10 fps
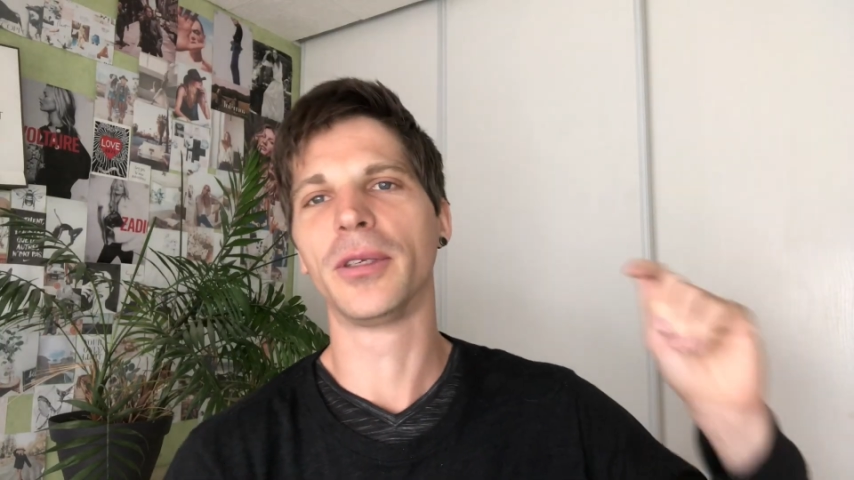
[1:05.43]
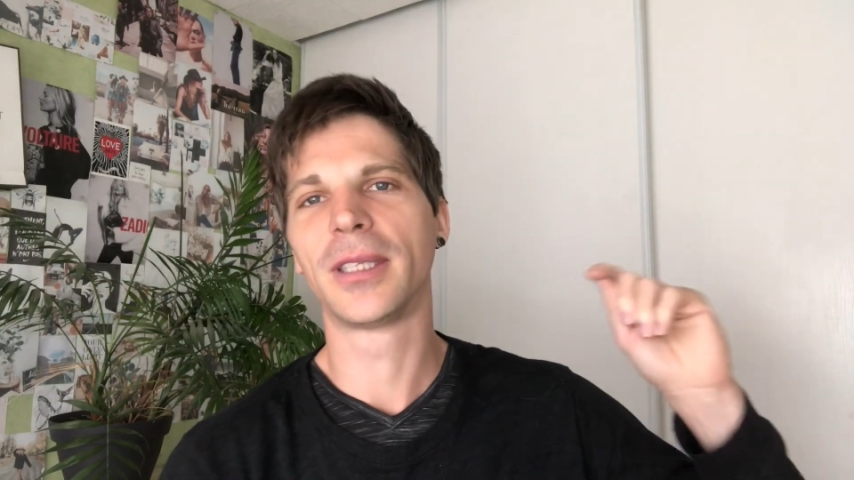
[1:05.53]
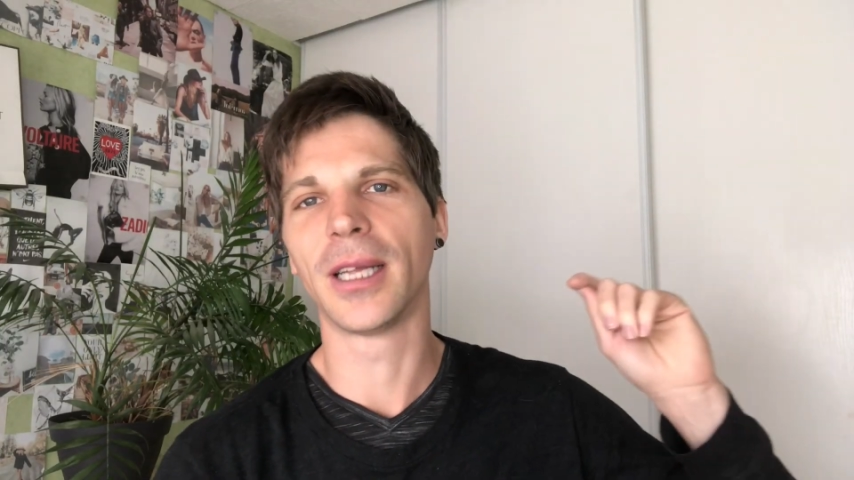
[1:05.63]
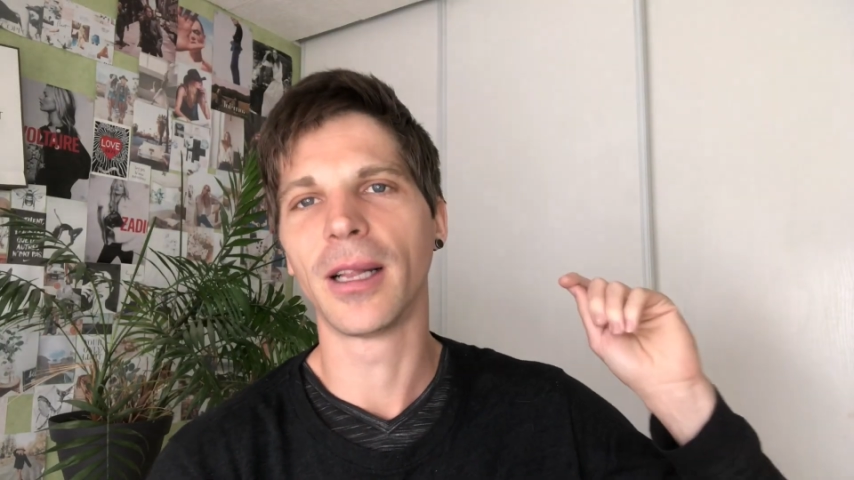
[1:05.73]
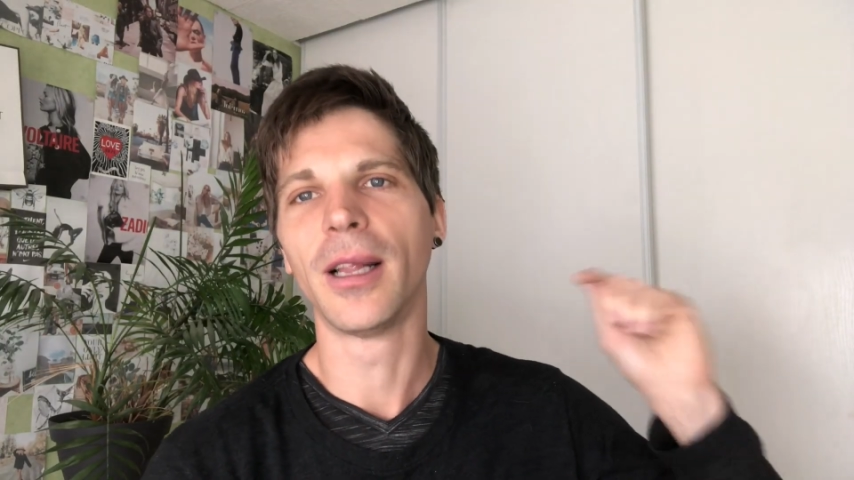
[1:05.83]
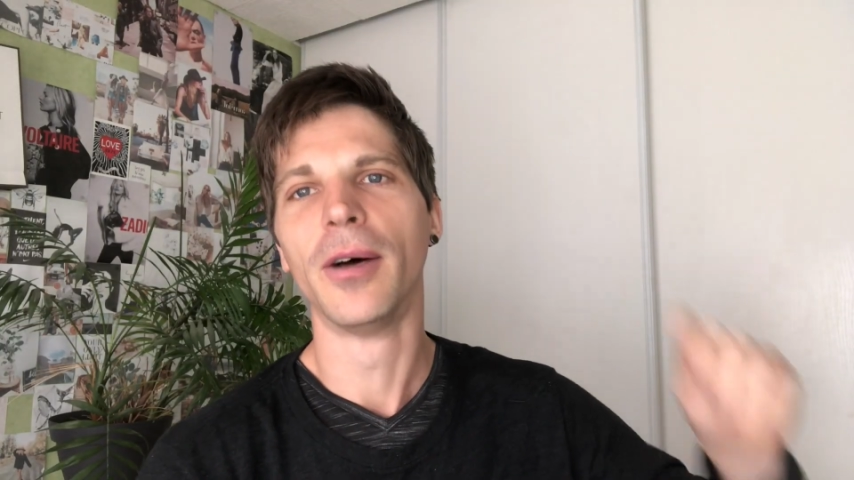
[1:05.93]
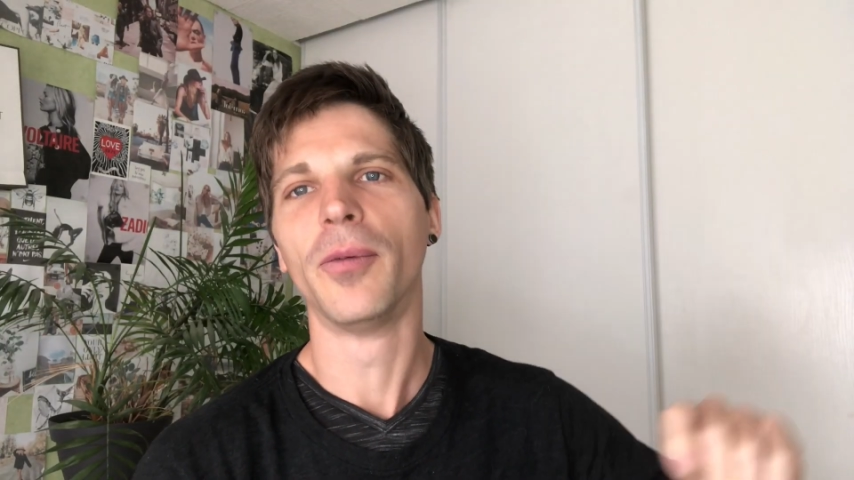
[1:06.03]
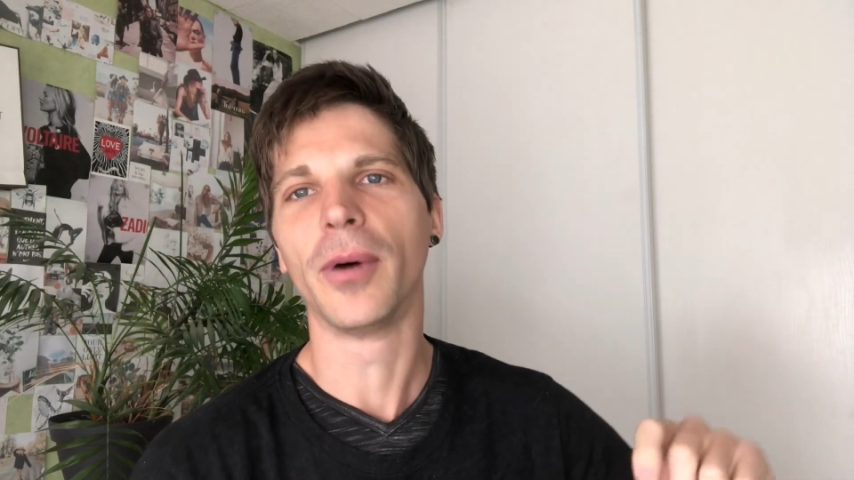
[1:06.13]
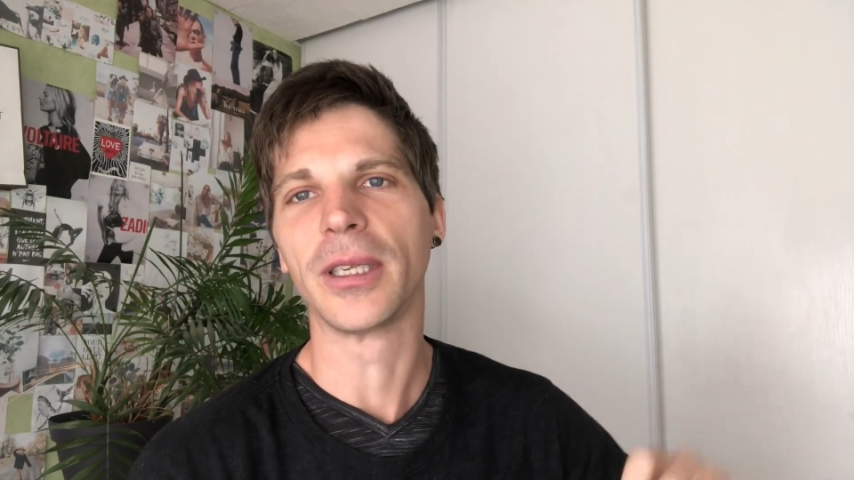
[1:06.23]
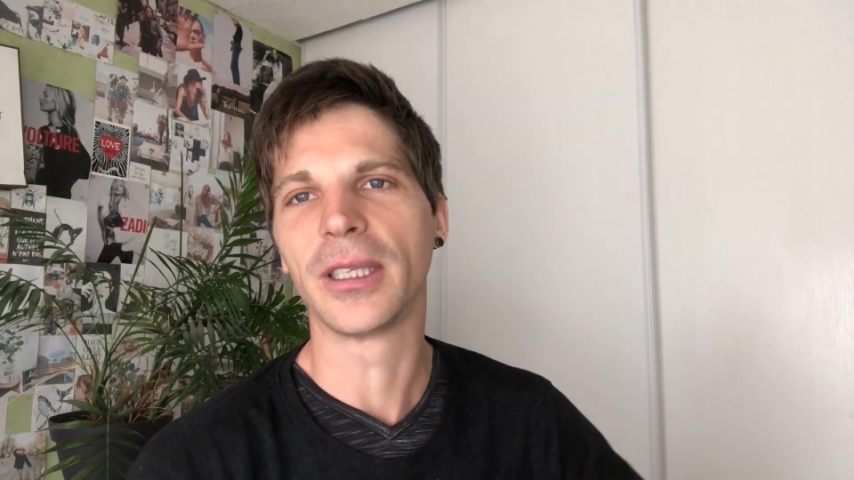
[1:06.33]
still
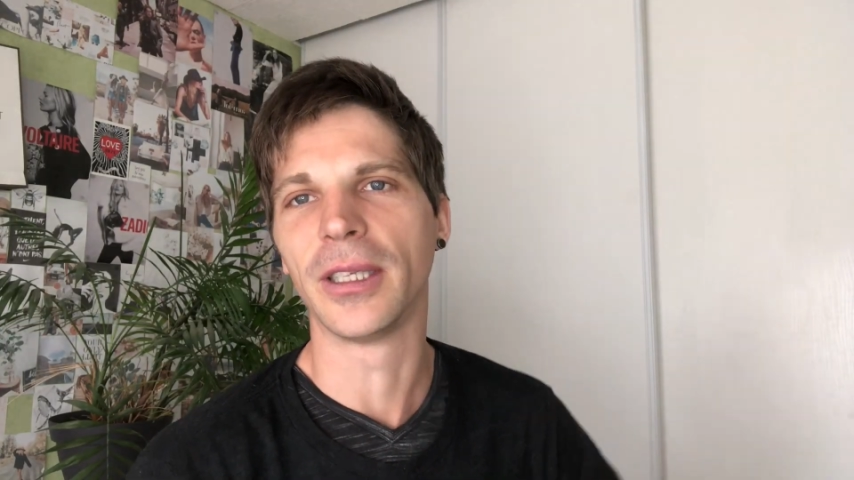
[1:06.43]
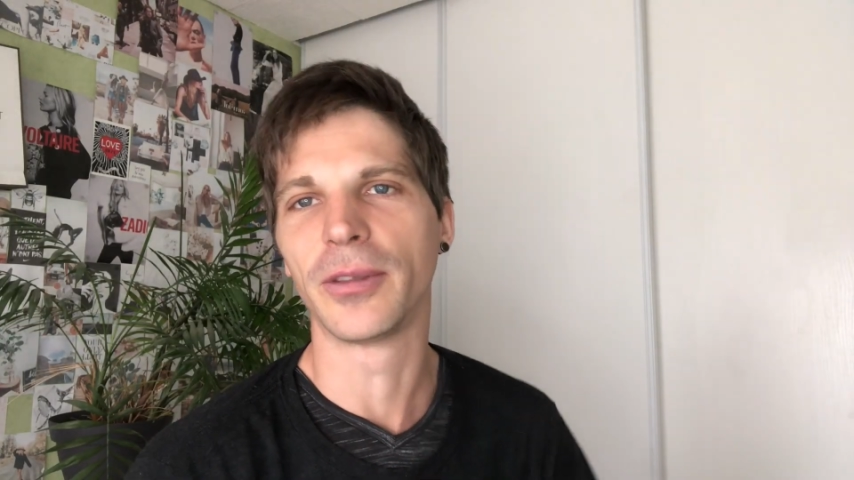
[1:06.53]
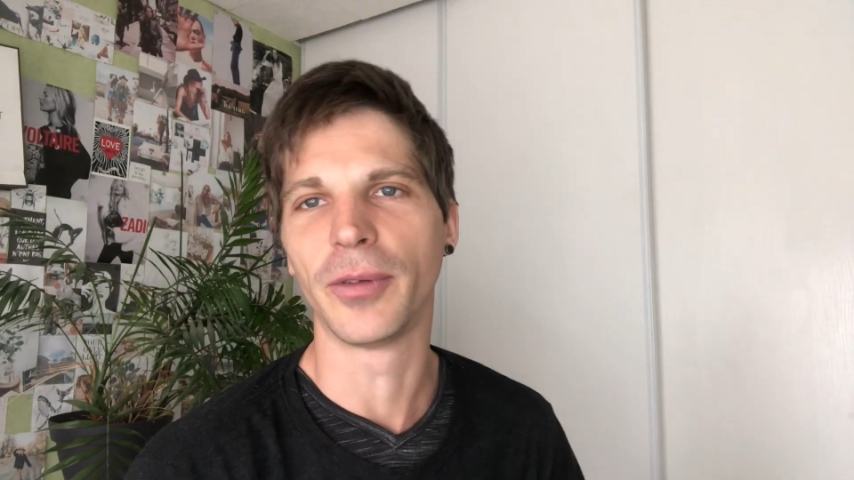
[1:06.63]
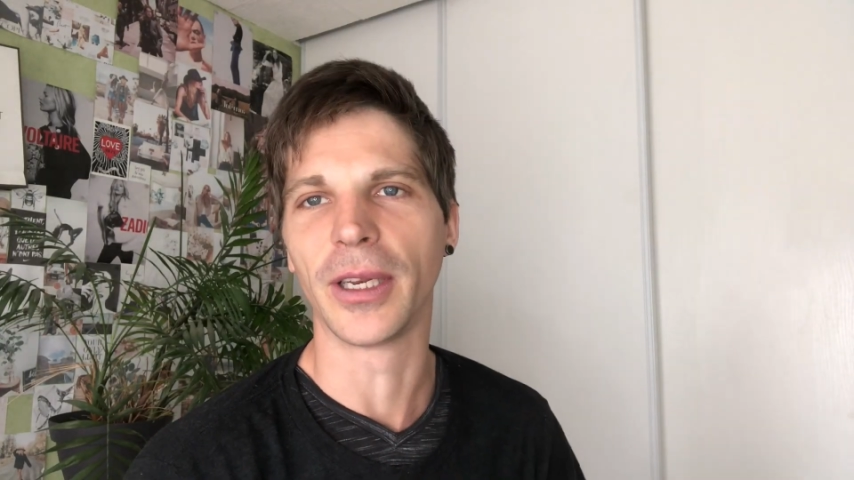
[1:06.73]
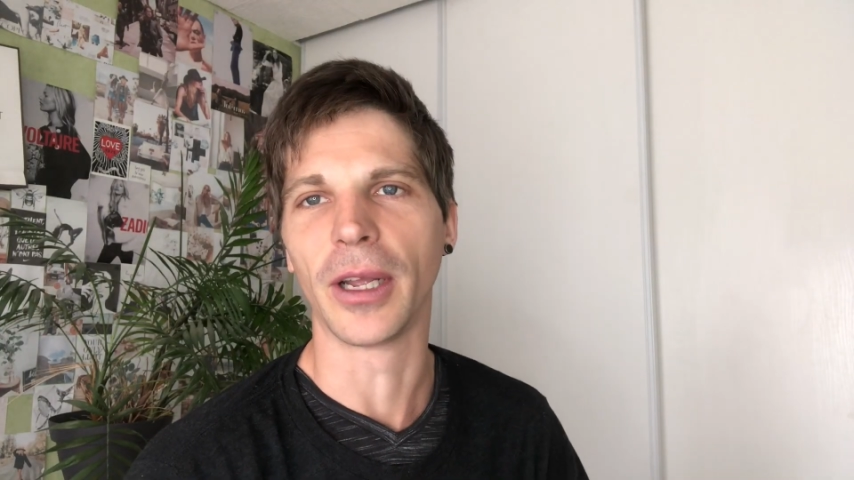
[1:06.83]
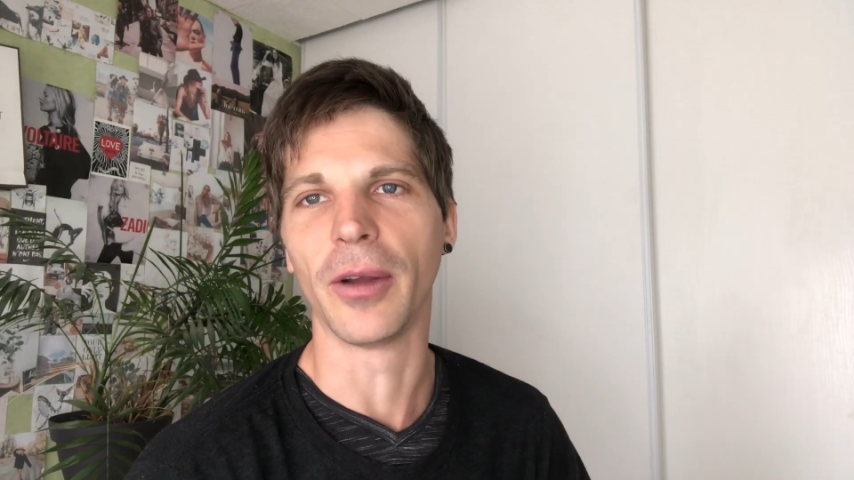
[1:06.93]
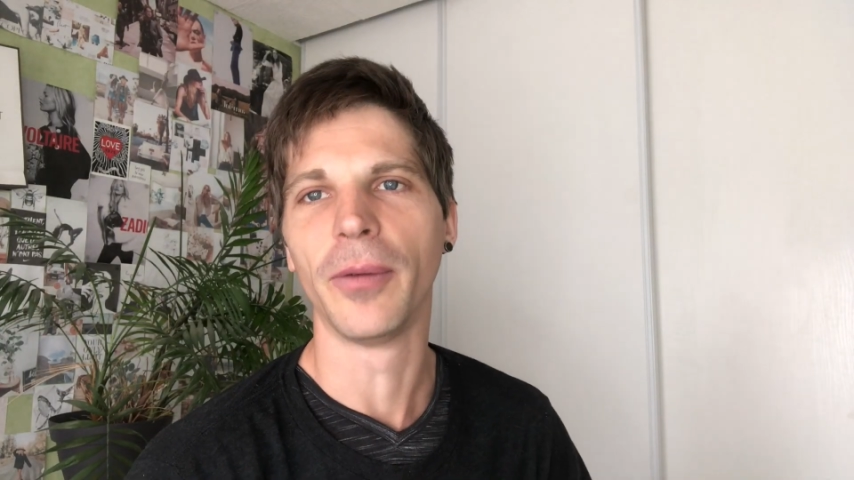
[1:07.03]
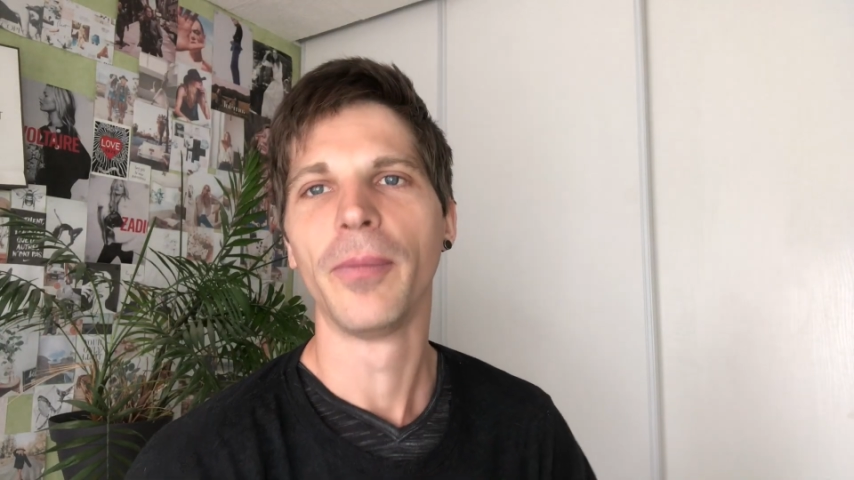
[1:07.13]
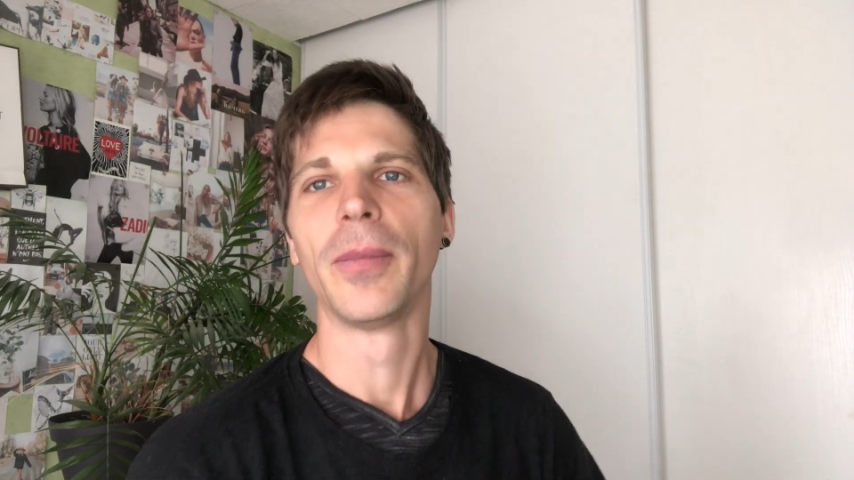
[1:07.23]
watch this video.